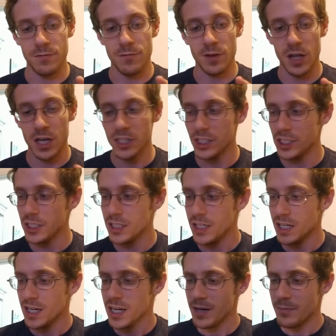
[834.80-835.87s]
flush,
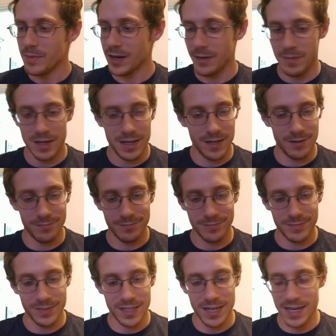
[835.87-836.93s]
but I mean,
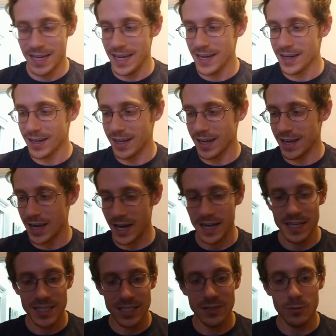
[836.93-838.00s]
again, like, I
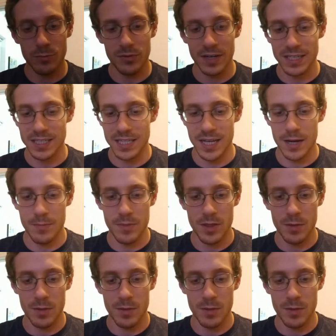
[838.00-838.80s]
could still press them.